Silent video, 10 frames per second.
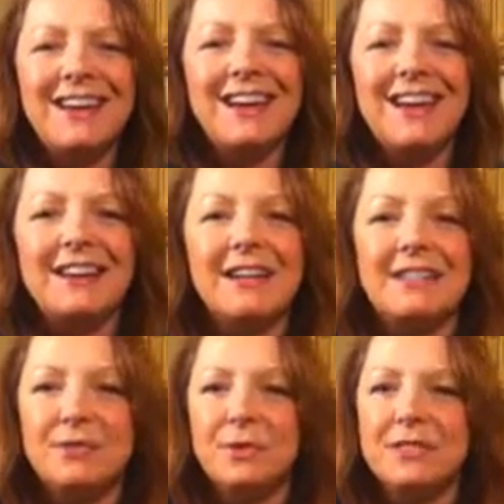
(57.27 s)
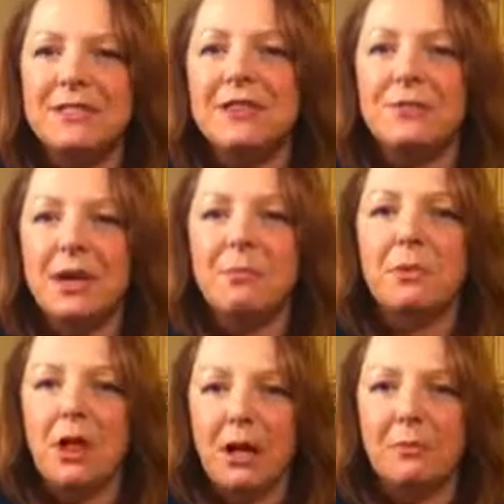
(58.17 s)
And I did recently write a
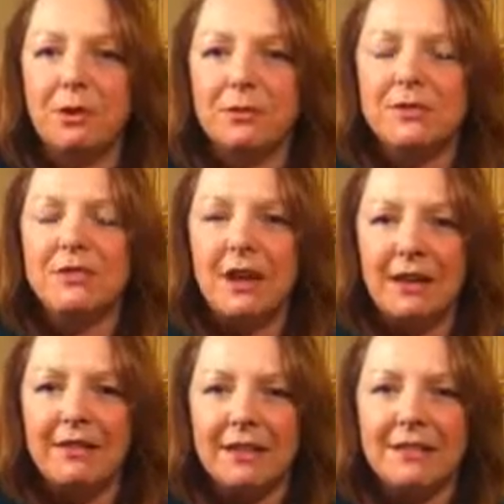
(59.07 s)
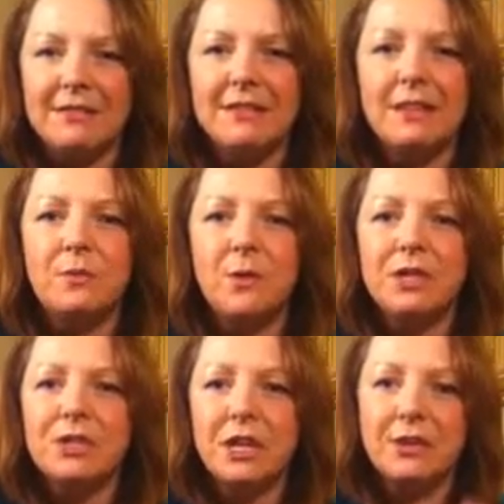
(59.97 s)
blog post on this in
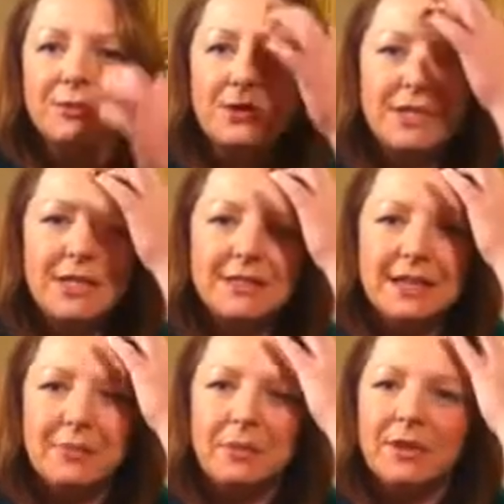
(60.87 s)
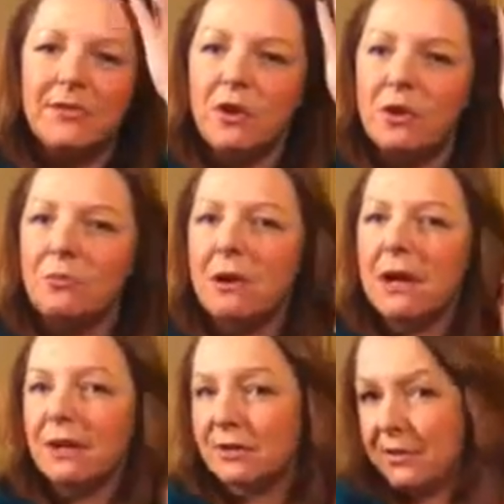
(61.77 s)
which I used the example of a home
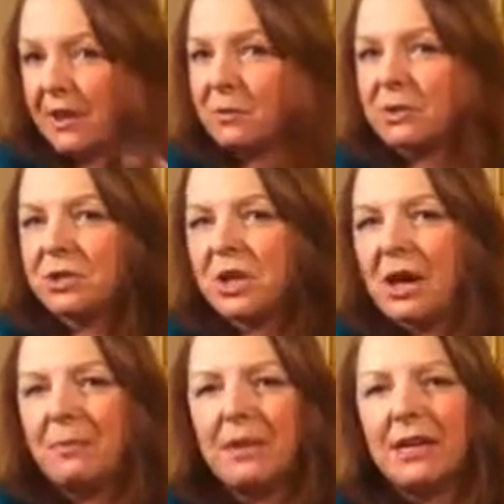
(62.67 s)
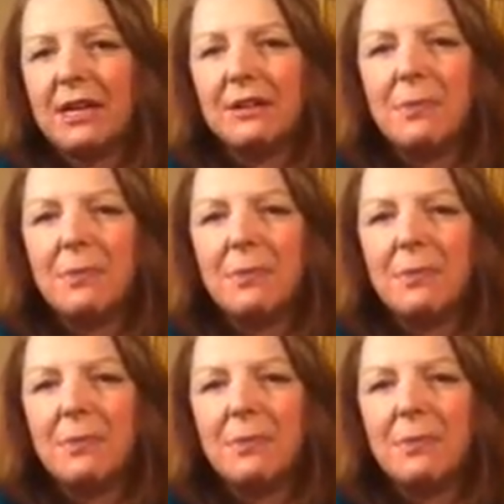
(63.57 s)
buyer that was shopping in